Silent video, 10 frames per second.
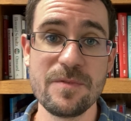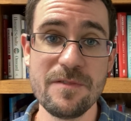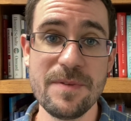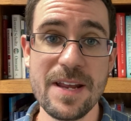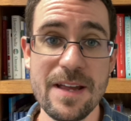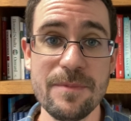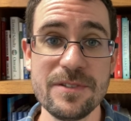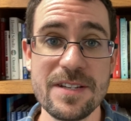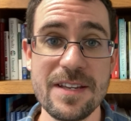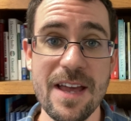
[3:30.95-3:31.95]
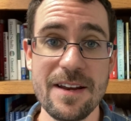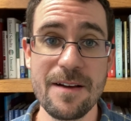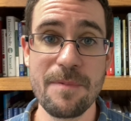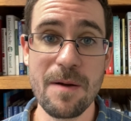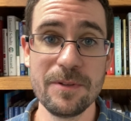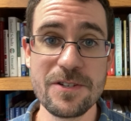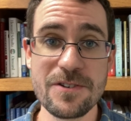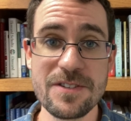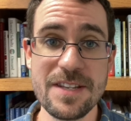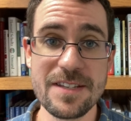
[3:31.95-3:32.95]
we've been able to get a
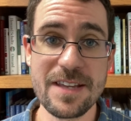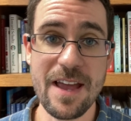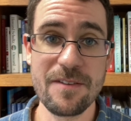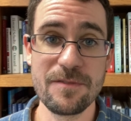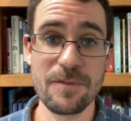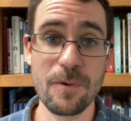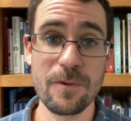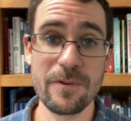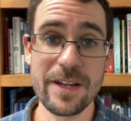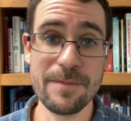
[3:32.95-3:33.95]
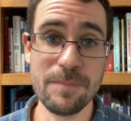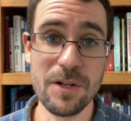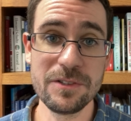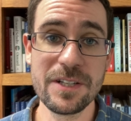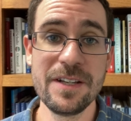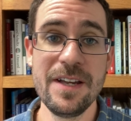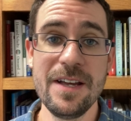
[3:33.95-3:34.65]
publisher's discount for ordering in bulk.